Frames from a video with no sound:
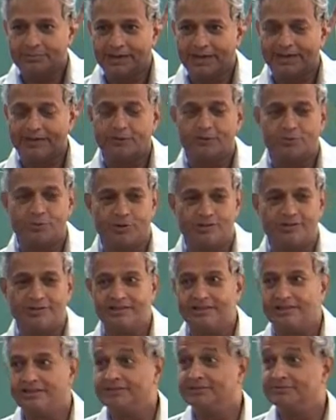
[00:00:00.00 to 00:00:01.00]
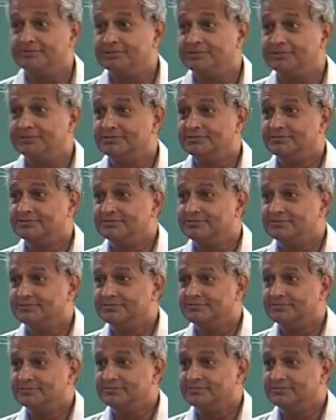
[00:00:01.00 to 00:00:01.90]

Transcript: I do not want the helicopter to